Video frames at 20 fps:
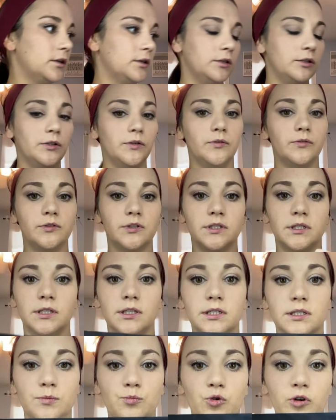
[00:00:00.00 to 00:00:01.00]
use
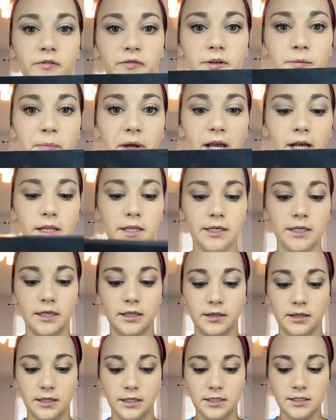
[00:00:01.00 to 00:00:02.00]
this Morphe palette.
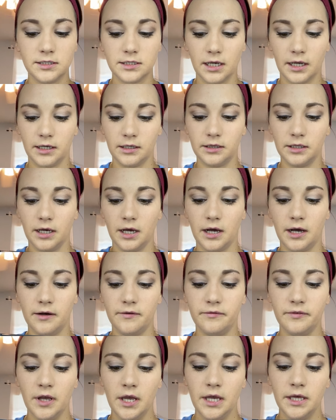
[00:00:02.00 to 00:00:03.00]
This I
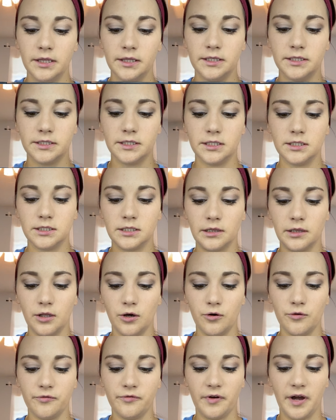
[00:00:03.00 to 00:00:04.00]
love. This is
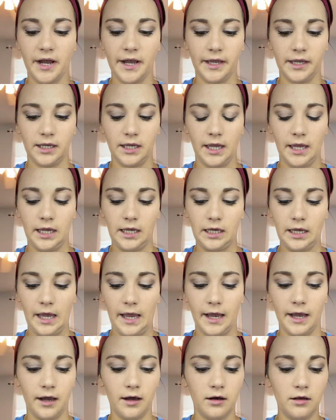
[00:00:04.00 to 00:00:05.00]
Lo-Fi
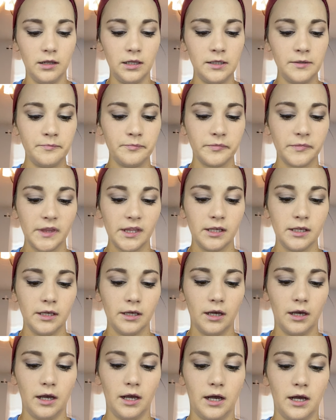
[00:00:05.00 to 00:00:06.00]
8L,
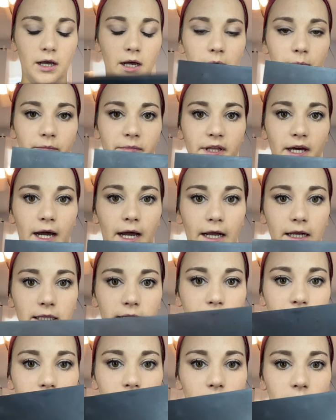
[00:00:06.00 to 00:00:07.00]
the
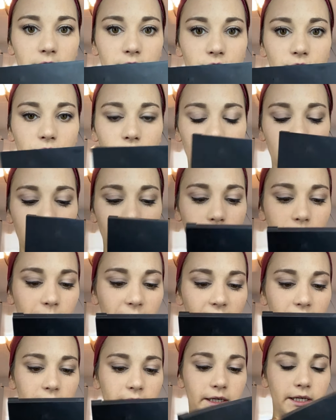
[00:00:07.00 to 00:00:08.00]
highlight contour
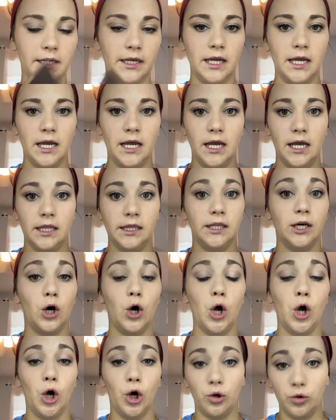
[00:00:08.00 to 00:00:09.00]
palette. The
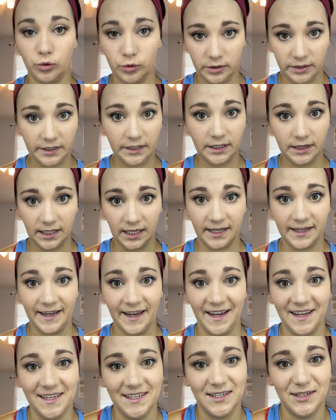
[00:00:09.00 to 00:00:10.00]
only thing
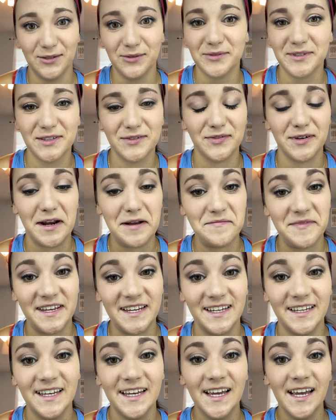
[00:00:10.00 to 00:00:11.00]
I use from
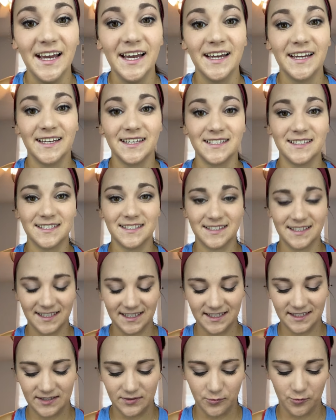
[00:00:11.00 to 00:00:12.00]
it is
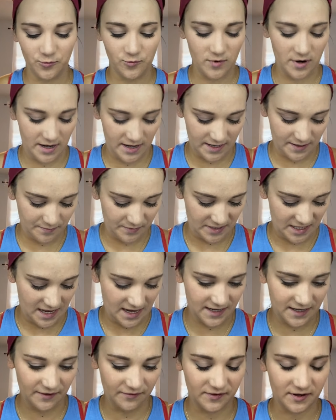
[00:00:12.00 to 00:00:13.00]
this one
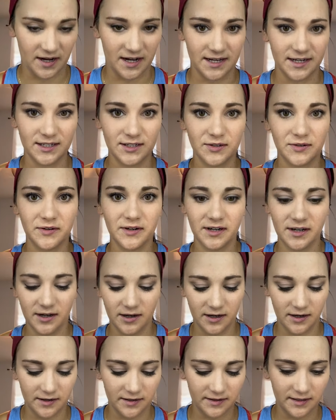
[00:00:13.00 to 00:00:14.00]
block of contour
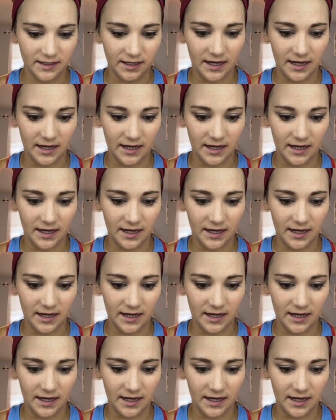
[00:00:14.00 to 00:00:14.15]
or